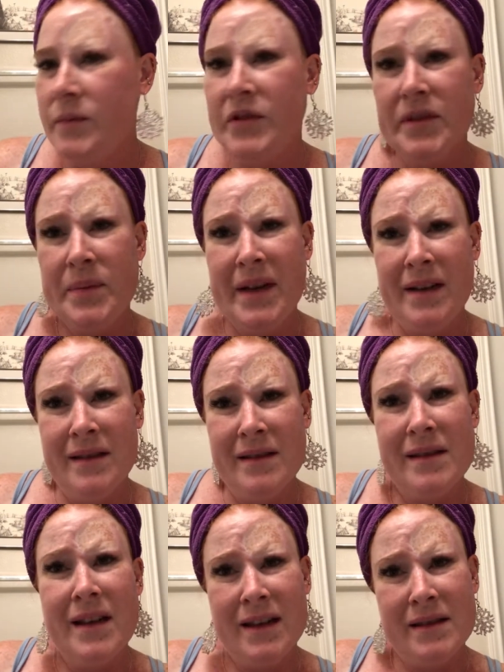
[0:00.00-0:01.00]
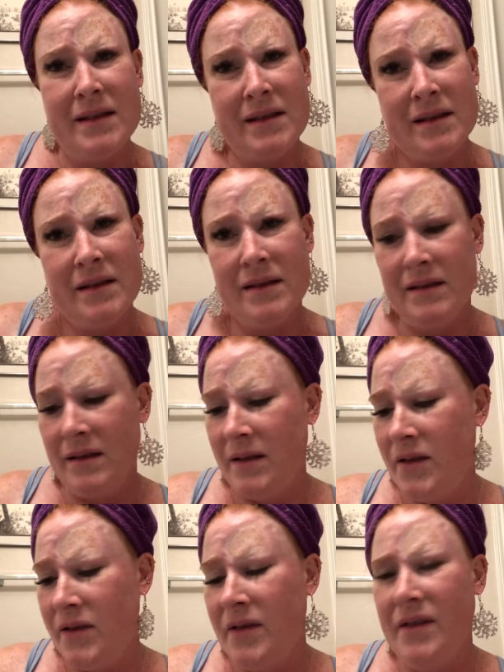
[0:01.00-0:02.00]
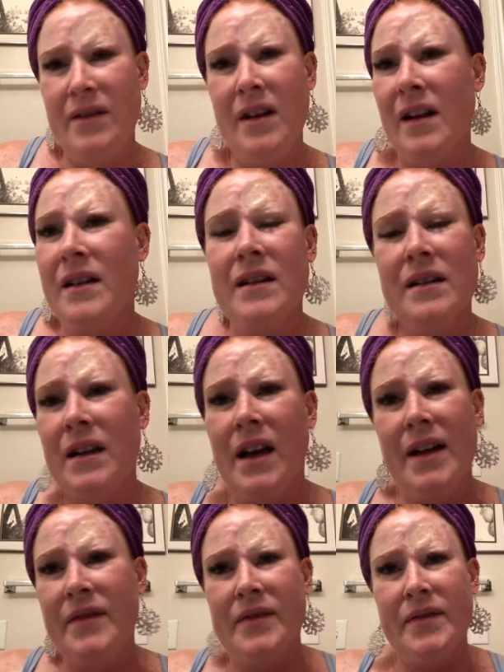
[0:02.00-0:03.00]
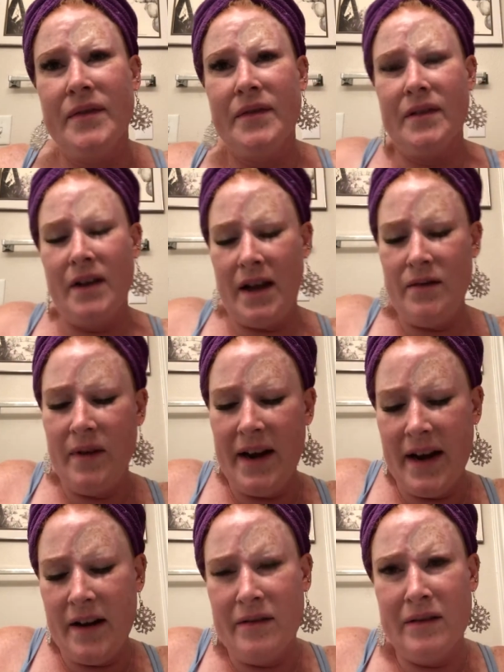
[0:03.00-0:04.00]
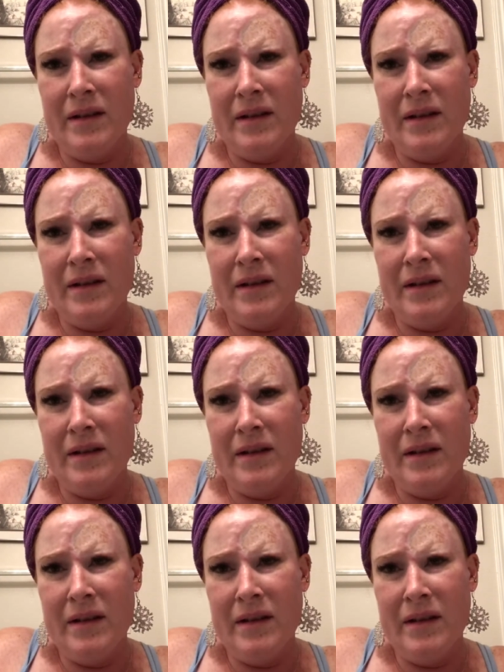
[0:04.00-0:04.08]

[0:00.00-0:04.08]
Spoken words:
Just because that's, you're not gonna, I ran out of